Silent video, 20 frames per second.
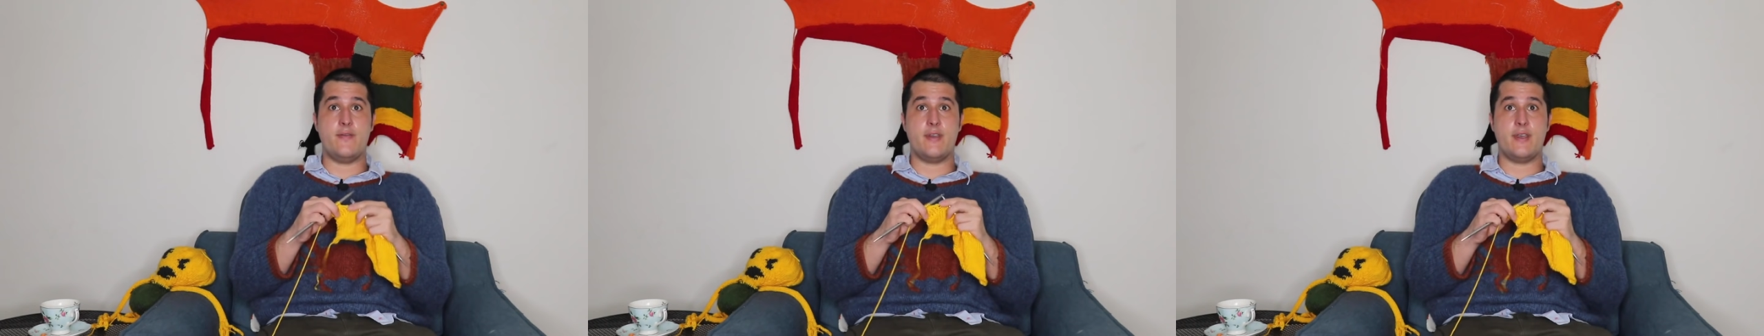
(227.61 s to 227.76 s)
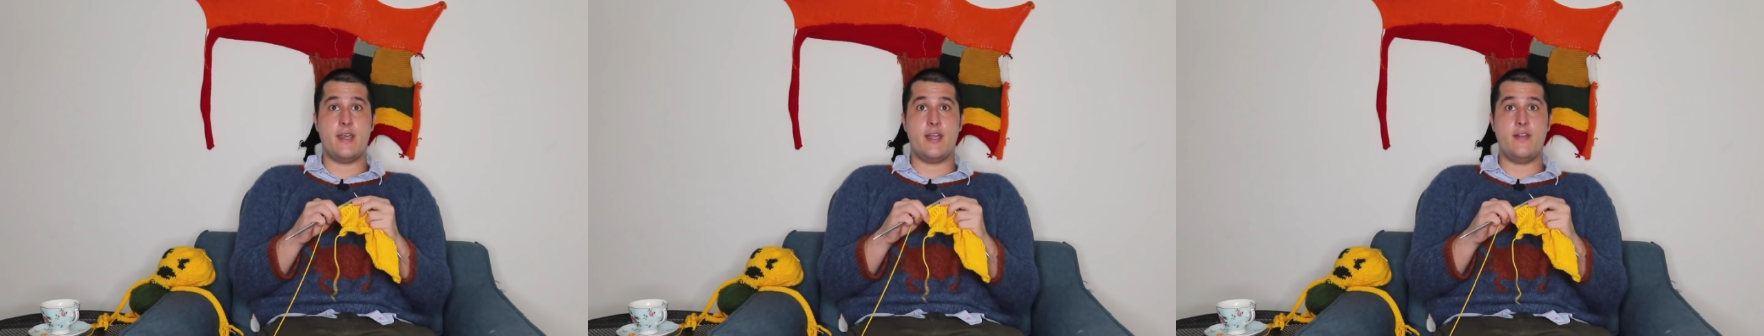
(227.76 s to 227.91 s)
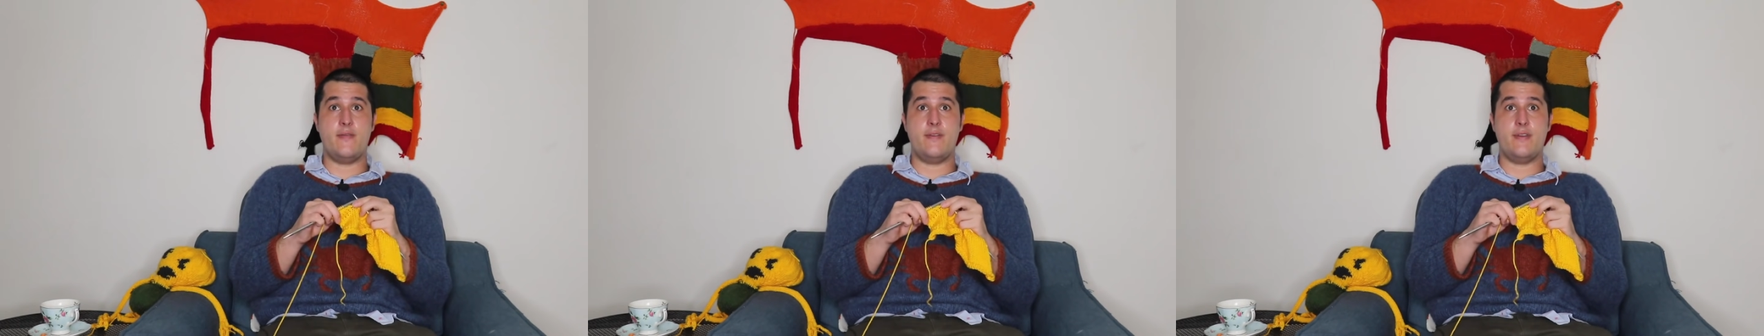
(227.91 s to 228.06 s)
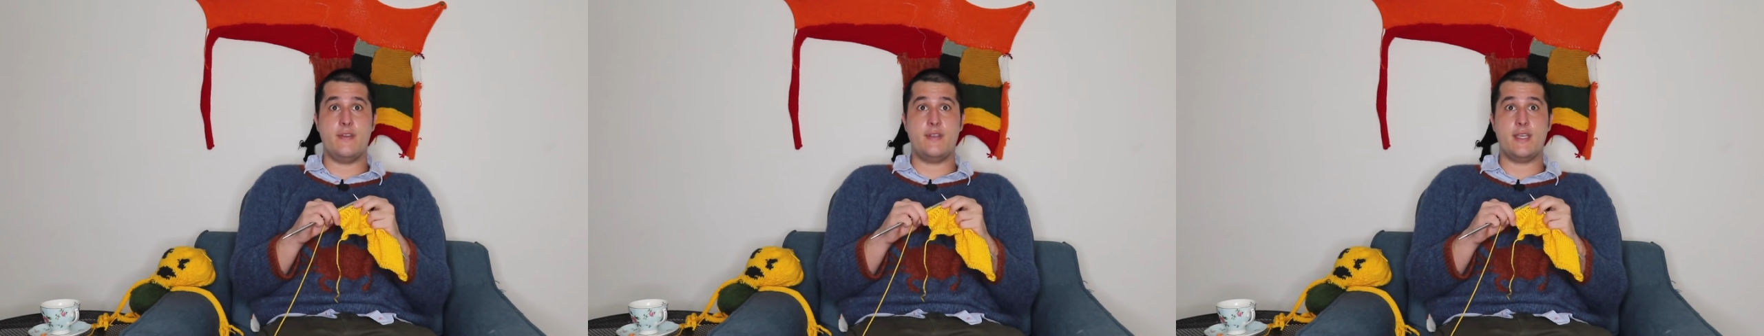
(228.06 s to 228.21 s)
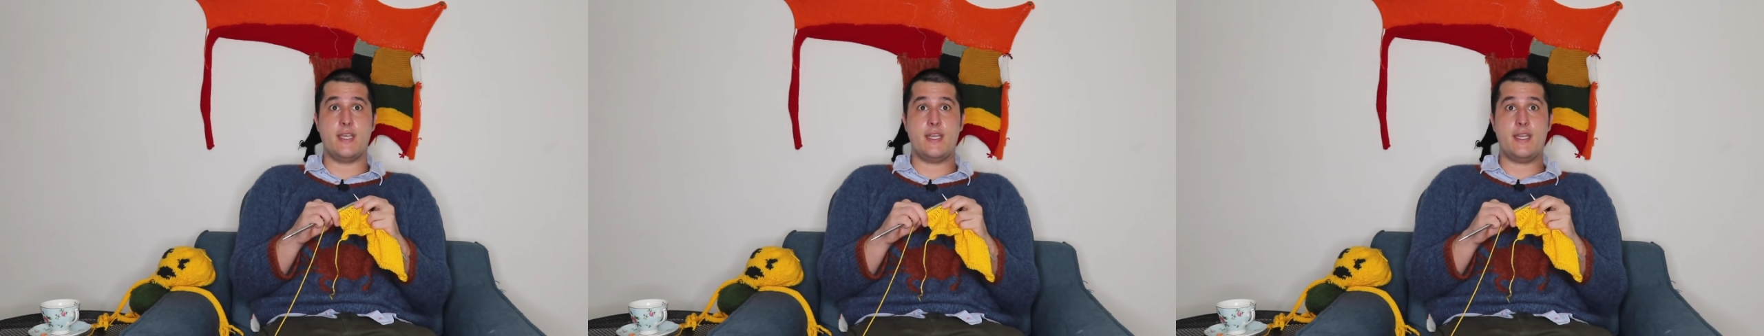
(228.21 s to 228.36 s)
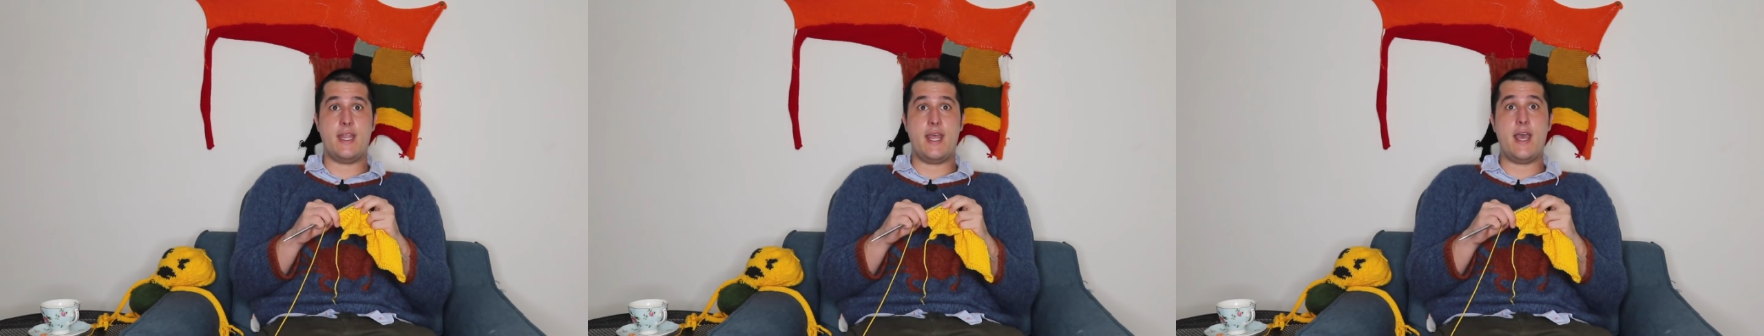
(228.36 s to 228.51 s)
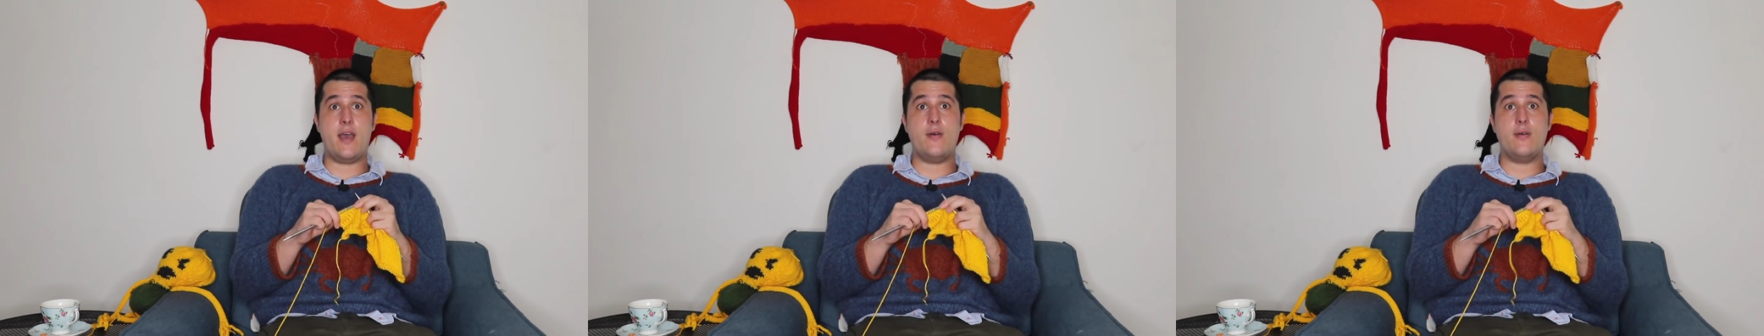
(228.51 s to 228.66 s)
it kind of feels like
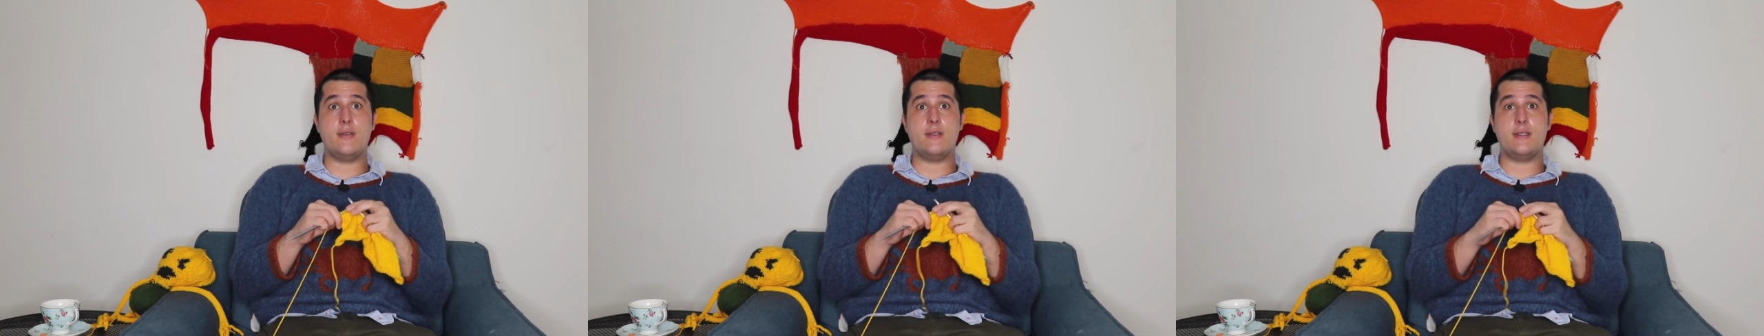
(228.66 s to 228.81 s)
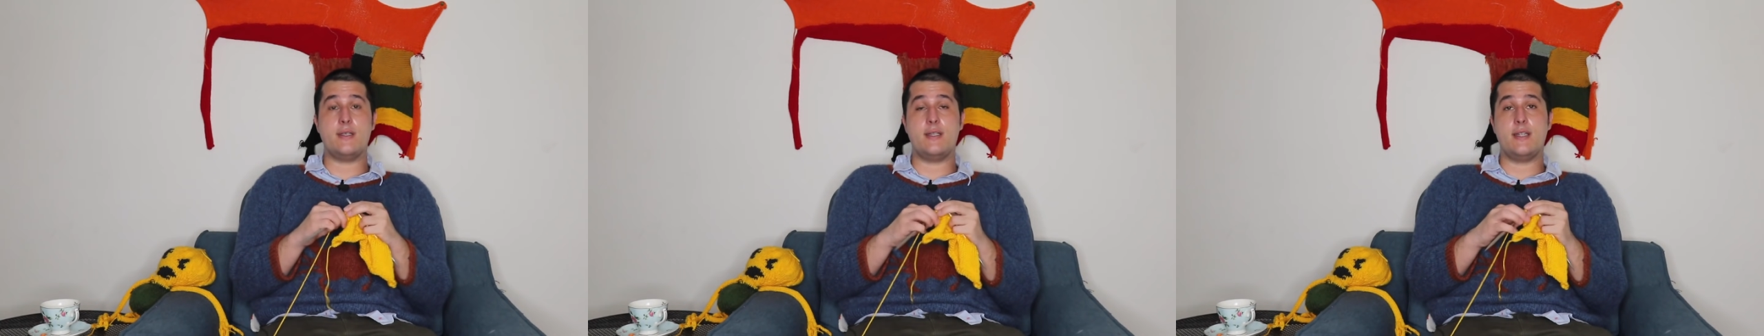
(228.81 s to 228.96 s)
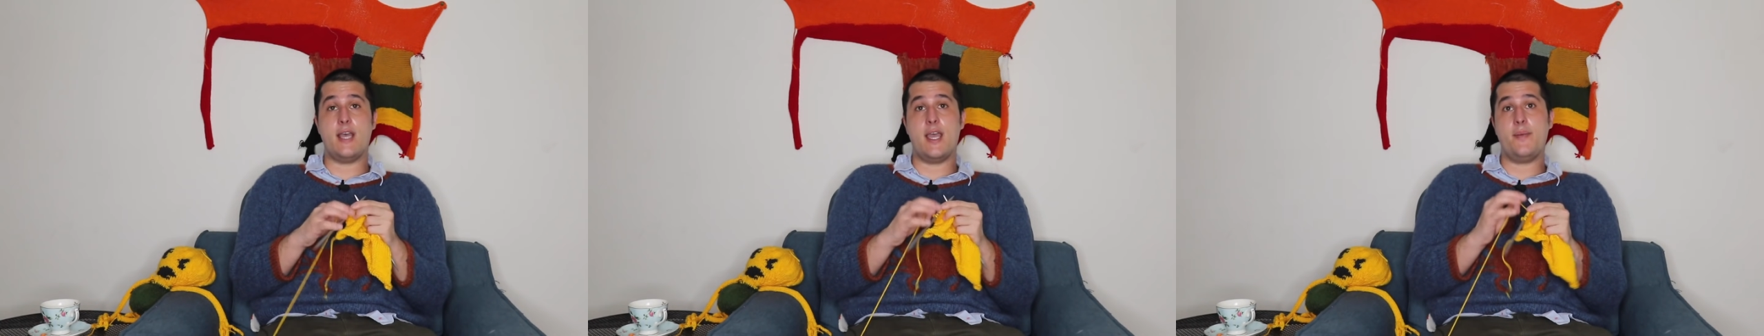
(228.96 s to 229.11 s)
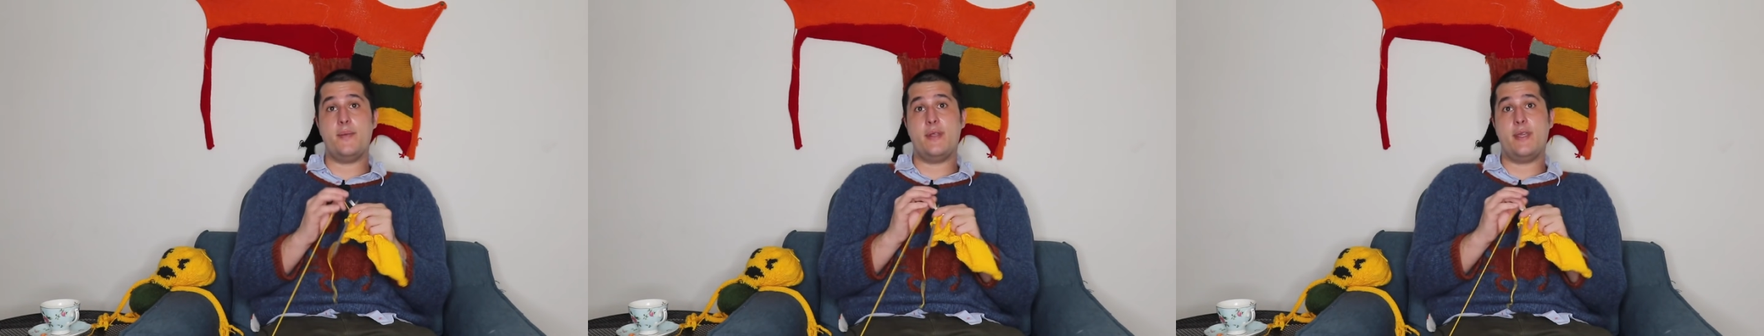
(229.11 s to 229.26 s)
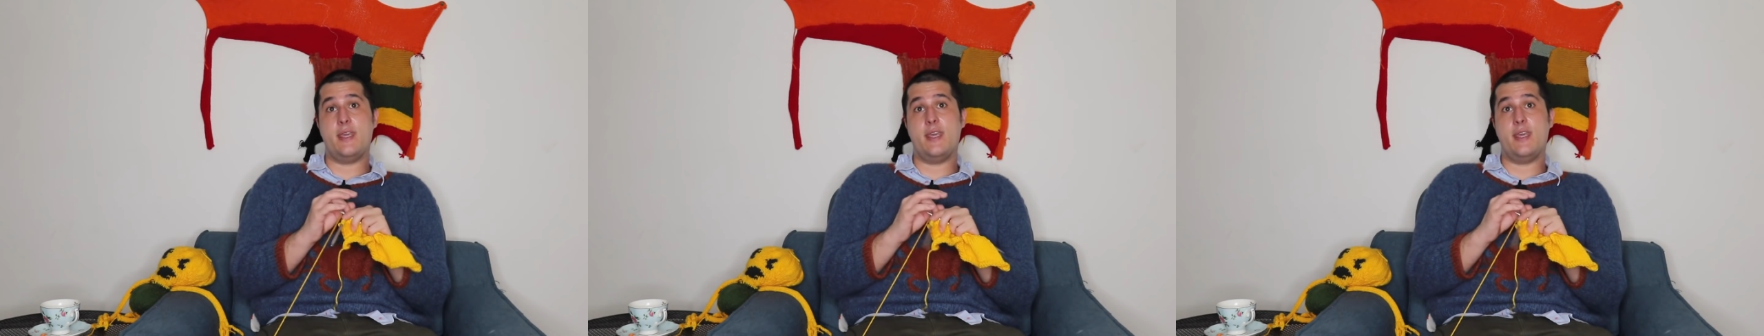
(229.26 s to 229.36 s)
now is the time to